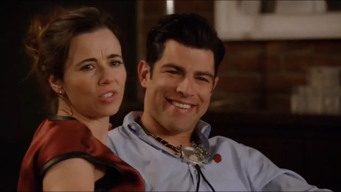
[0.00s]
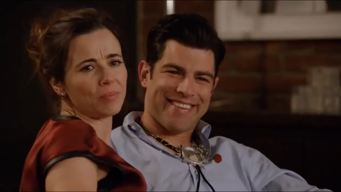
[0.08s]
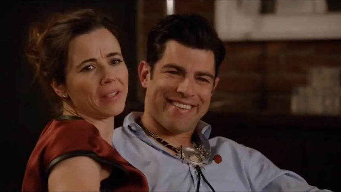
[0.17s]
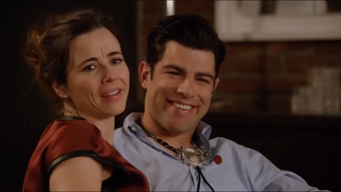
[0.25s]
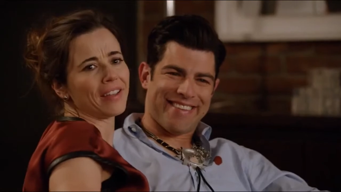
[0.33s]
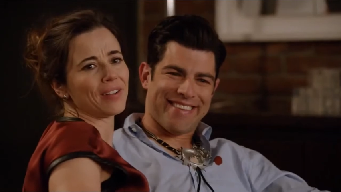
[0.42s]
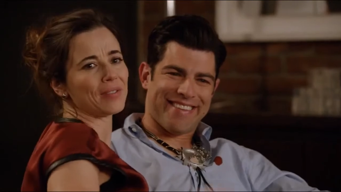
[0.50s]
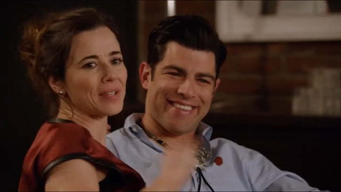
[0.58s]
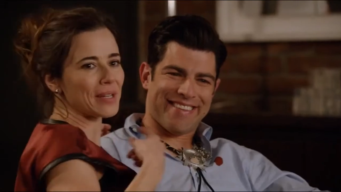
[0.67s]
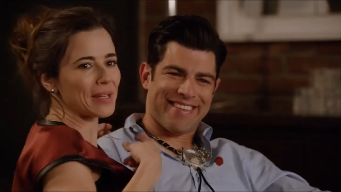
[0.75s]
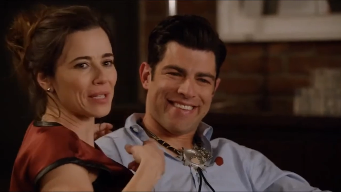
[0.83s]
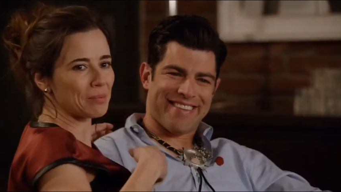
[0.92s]
Speaker 1: Schmidt and I don't
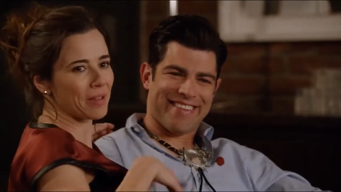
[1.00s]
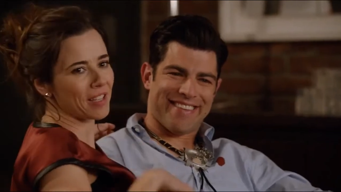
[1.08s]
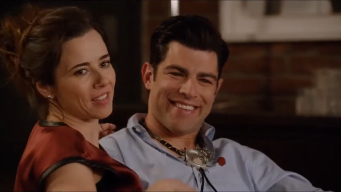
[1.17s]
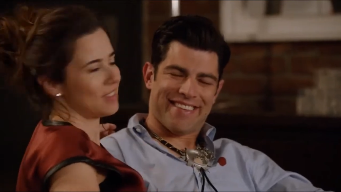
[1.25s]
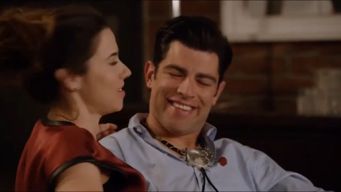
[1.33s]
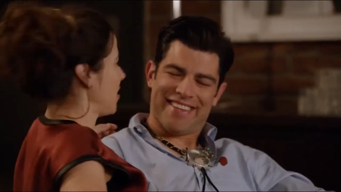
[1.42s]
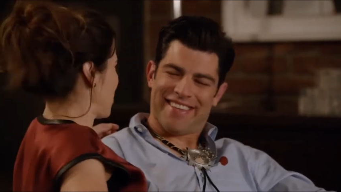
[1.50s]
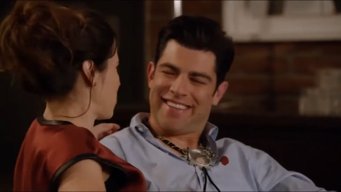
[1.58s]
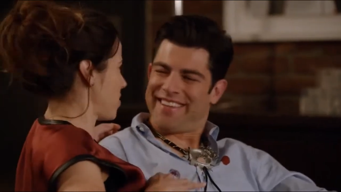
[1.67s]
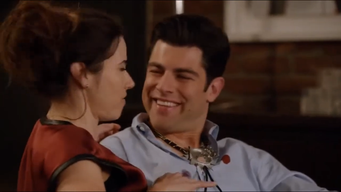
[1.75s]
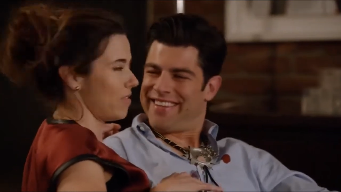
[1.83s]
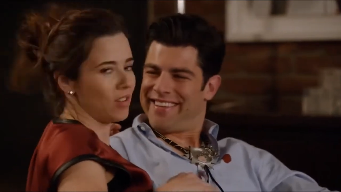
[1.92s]
need any space.
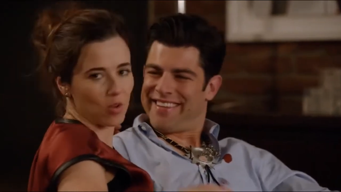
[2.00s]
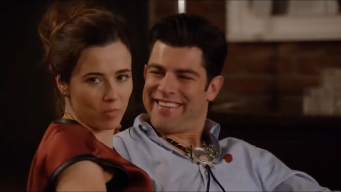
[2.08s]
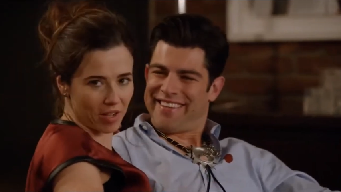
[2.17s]
We have no